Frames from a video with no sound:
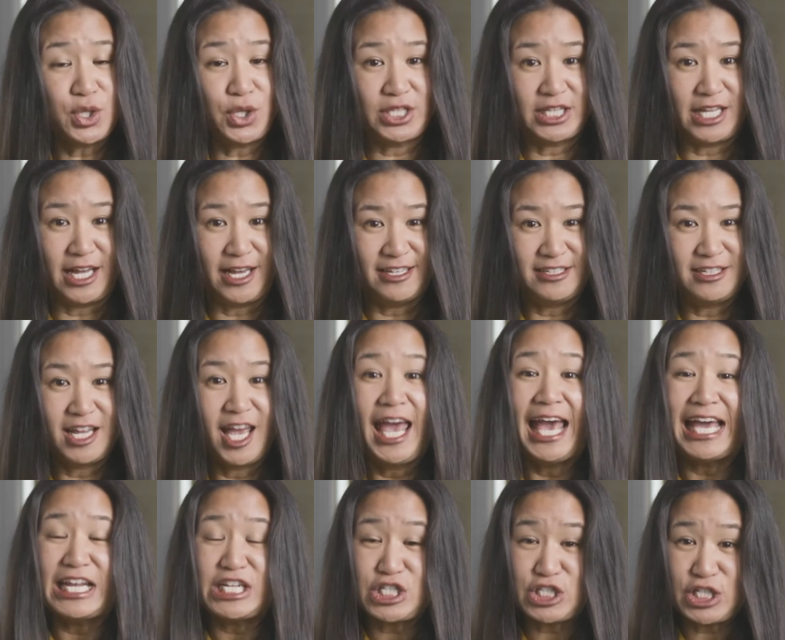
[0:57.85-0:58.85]
Online
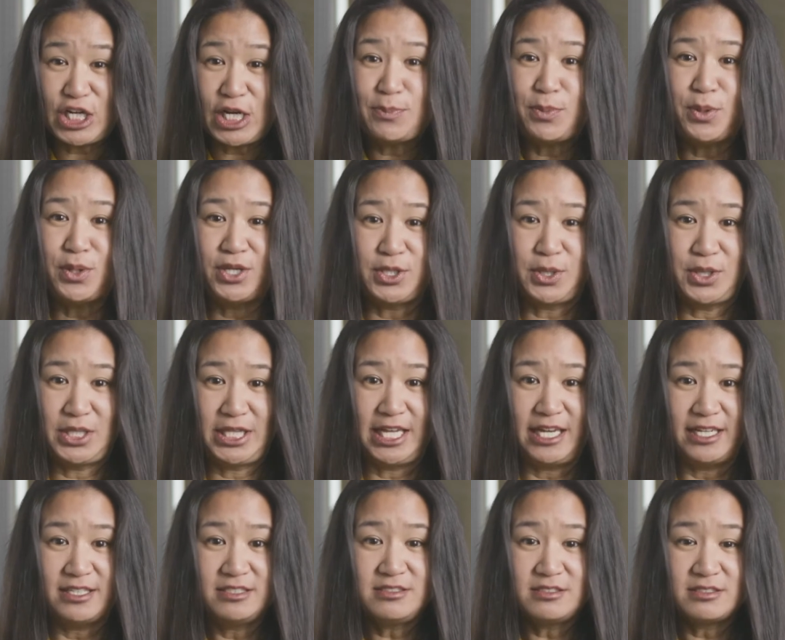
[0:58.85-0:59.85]
and SharePoint
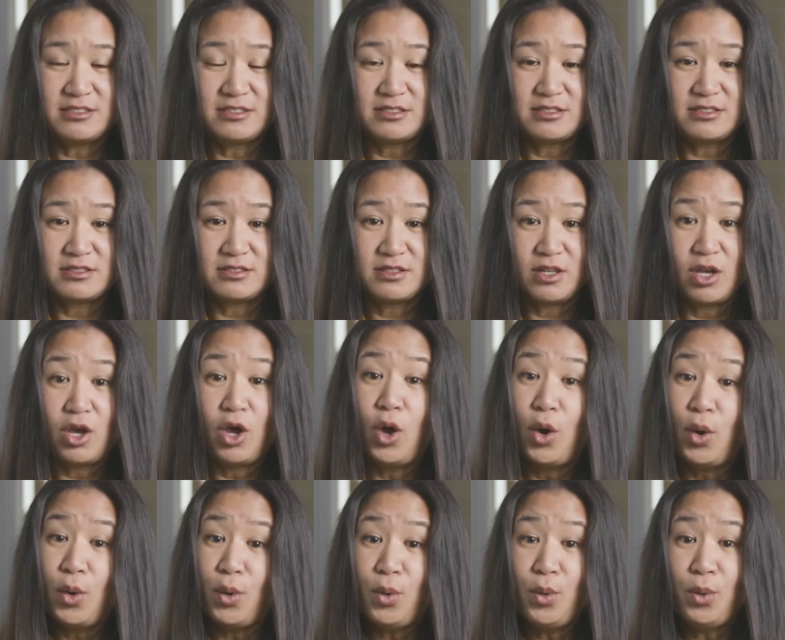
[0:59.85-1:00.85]
Online,
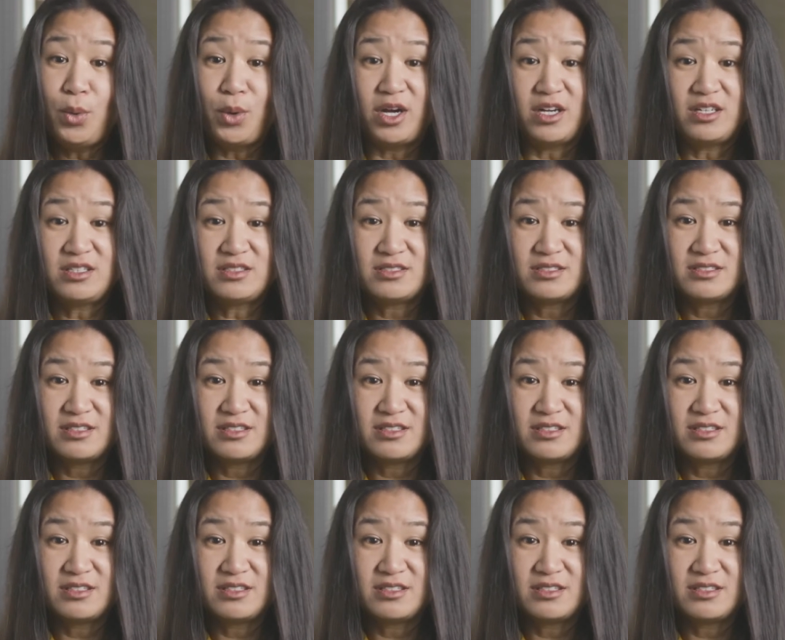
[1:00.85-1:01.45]
or